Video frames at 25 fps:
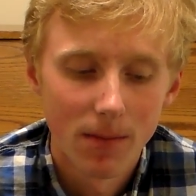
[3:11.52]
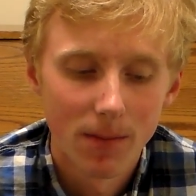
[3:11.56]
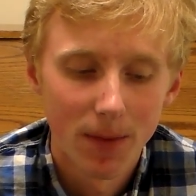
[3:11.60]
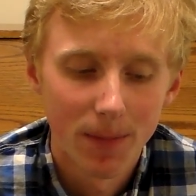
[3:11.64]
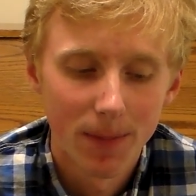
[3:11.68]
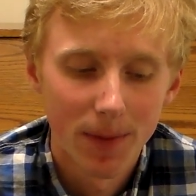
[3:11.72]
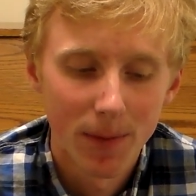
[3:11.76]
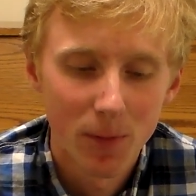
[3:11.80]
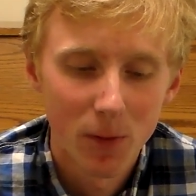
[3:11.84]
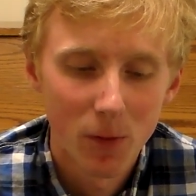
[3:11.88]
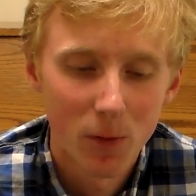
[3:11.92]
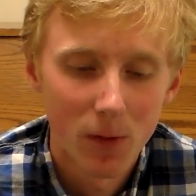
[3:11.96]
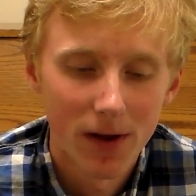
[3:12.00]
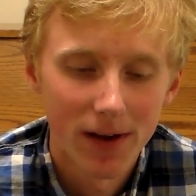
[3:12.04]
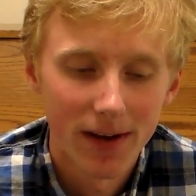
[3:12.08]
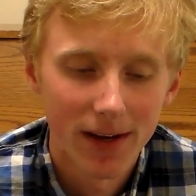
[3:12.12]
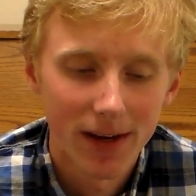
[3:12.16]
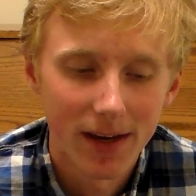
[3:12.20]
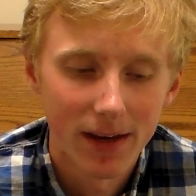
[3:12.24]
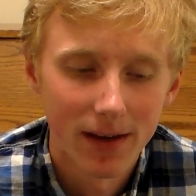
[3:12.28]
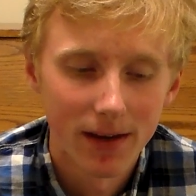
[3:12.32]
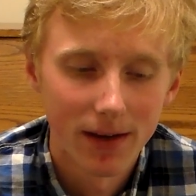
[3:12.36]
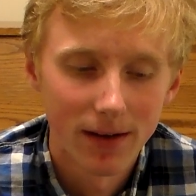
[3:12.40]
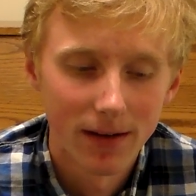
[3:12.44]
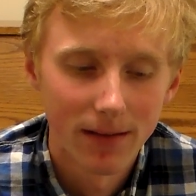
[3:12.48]
But people want to
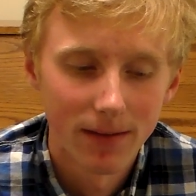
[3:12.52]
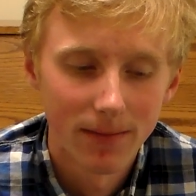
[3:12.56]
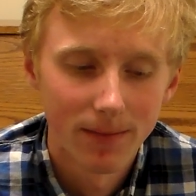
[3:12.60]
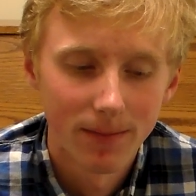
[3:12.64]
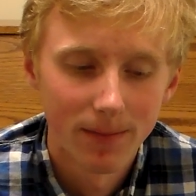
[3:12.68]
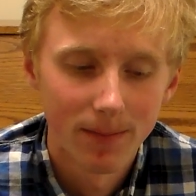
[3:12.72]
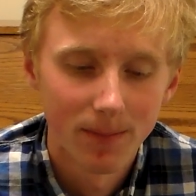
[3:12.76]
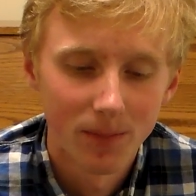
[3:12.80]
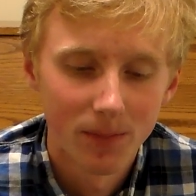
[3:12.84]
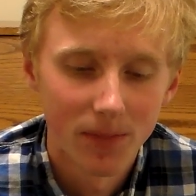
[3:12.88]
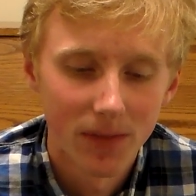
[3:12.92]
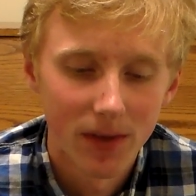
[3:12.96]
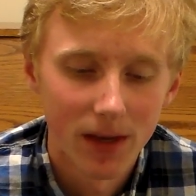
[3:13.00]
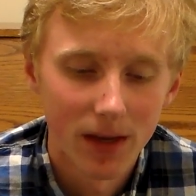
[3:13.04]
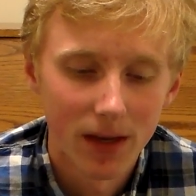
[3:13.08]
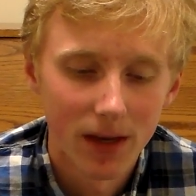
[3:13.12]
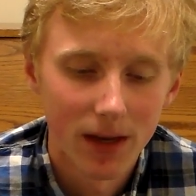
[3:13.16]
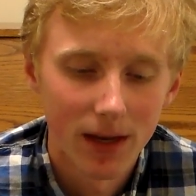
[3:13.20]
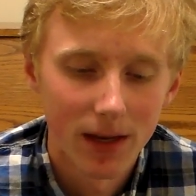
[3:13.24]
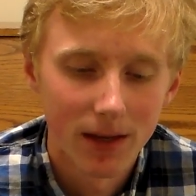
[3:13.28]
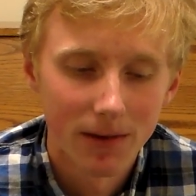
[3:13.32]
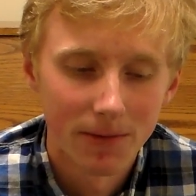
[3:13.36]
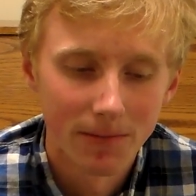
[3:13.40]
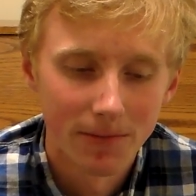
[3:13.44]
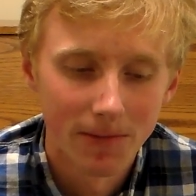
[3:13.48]
get
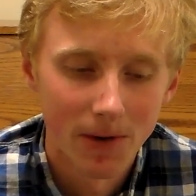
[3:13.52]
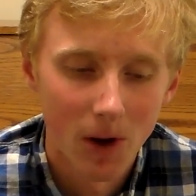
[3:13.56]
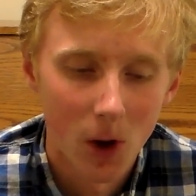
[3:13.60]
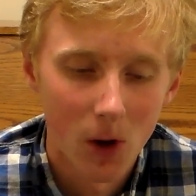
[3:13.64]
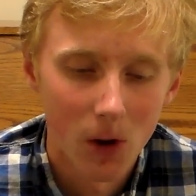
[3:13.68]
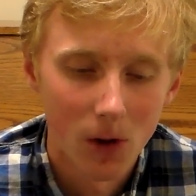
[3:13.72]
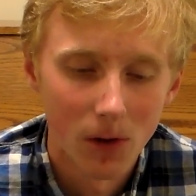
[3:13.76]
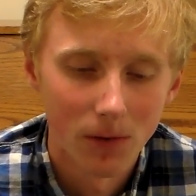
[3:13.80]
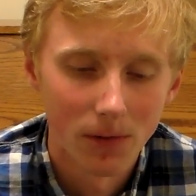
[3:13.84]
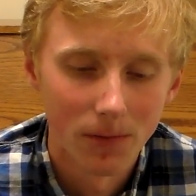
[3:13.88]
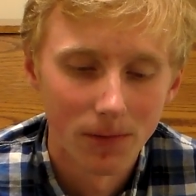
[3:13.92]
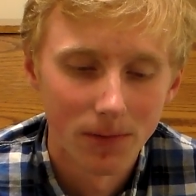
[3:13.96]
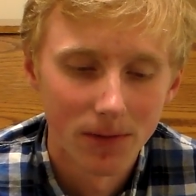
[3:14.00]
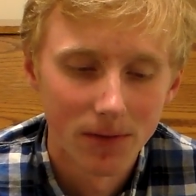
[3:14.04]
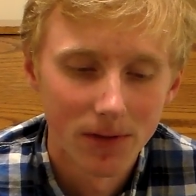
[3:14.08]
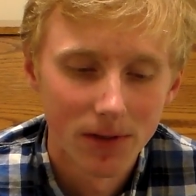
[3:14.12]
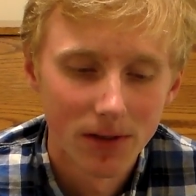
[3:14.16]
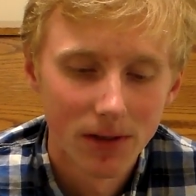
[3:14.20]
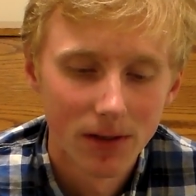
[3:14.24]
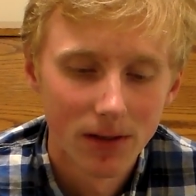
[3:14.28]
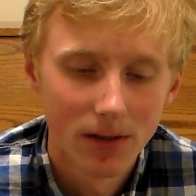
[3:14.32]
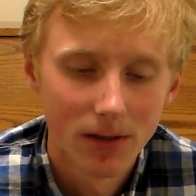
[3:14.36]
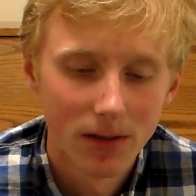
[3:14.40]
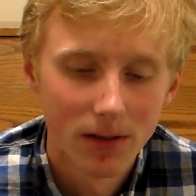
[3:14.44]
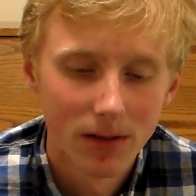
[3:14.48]
involved
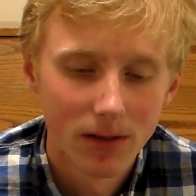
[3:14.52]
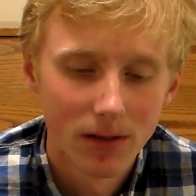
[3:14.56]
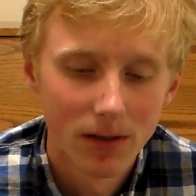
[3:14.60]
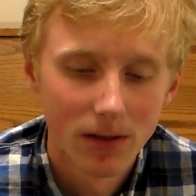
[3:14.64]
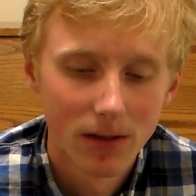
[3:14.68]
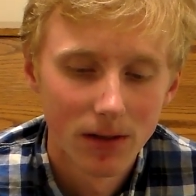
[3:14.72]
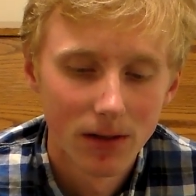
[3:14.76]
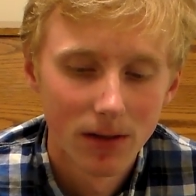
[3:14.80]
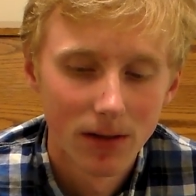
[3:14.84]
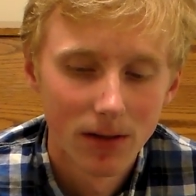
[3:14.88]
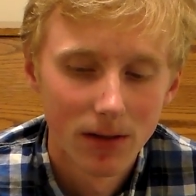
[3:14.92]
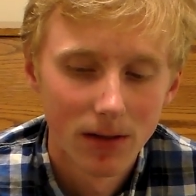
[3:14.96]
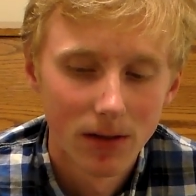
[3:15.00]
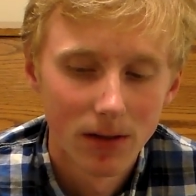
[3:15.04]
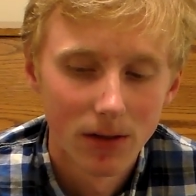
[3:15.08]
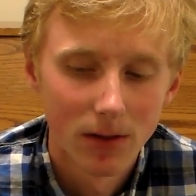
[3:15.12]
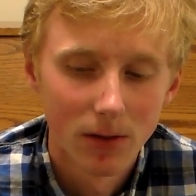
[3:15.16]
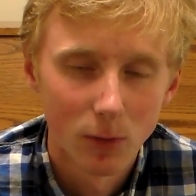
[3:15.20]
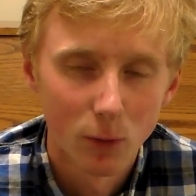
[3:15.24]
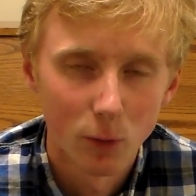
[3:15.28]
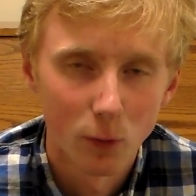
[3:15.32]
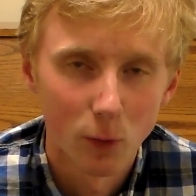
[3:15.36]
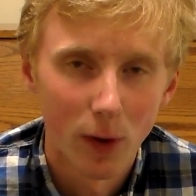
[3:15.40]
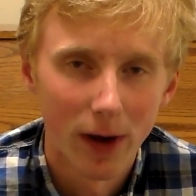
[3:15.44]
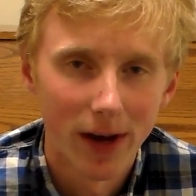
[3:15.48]

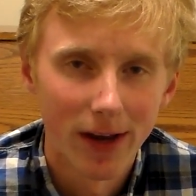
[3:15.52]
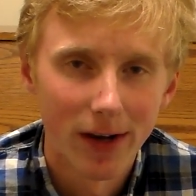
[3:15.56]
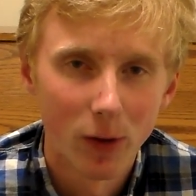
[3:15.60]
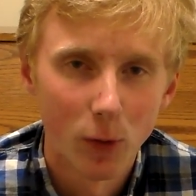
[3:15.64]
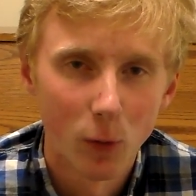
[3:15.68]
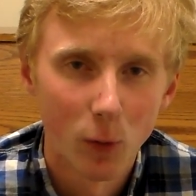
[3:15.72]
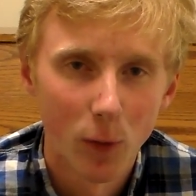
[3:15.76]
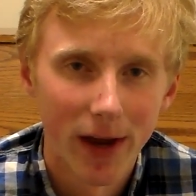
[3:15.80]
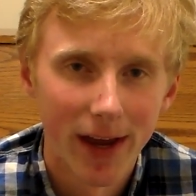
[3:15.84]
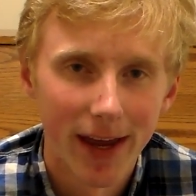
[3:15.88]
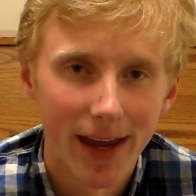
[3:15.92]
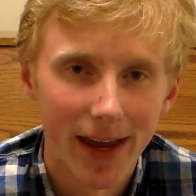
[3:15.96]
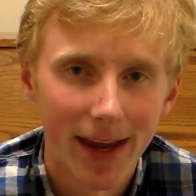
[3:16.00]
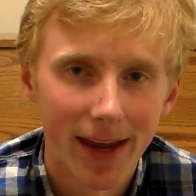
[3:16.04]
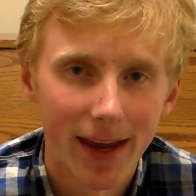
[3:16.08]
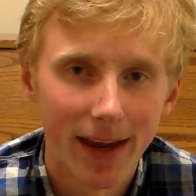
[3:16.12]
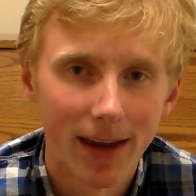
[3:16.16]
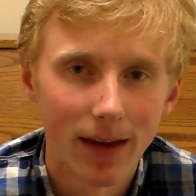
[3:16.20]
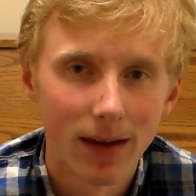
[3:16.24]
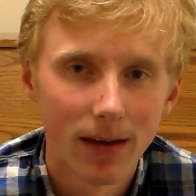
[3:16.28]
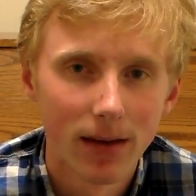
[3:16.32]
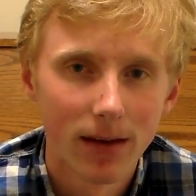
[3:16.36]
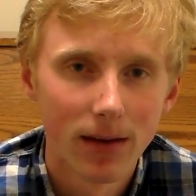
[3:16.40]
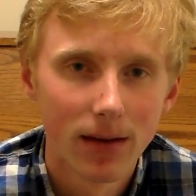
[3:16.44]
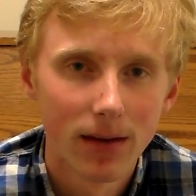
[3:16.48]
right
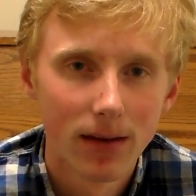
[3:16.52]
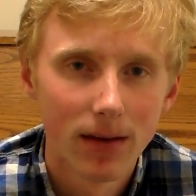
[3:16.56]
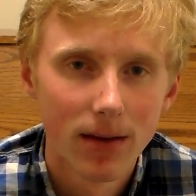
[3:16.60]
away,